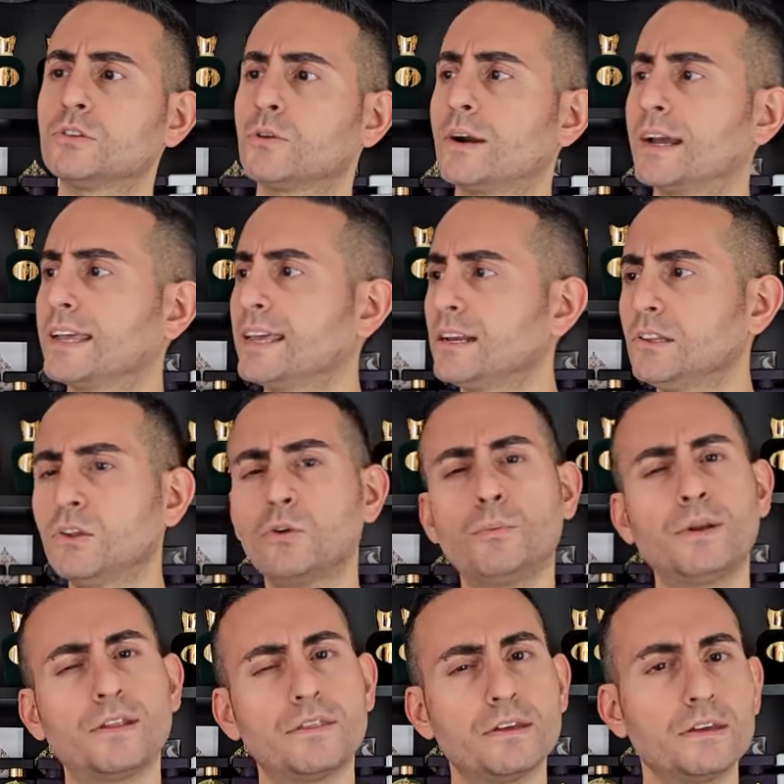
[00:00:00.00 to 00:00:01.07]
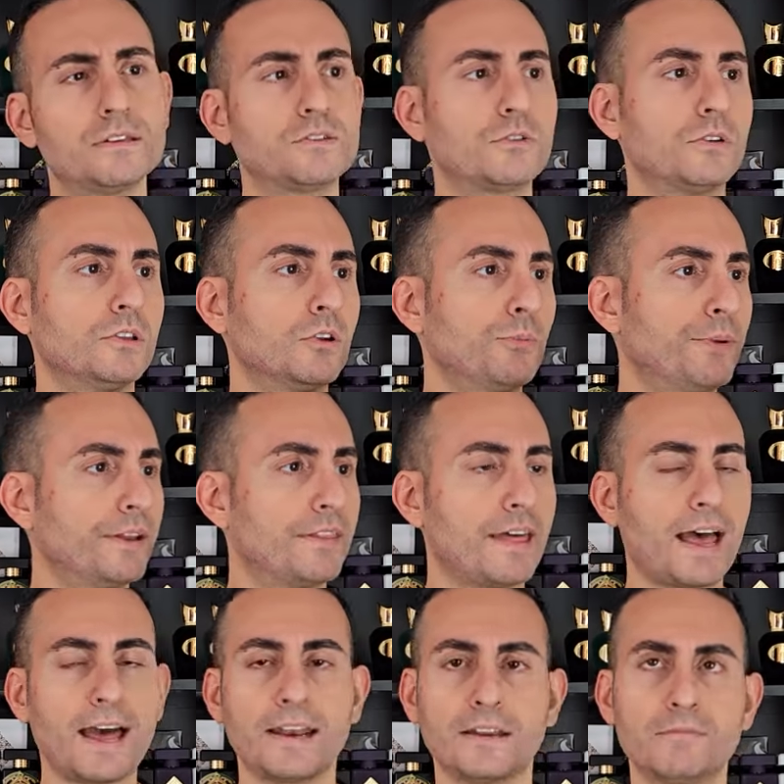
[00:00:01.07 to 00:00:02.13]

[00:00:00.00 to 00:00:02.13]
or I get a little bit of this or a little bit of that.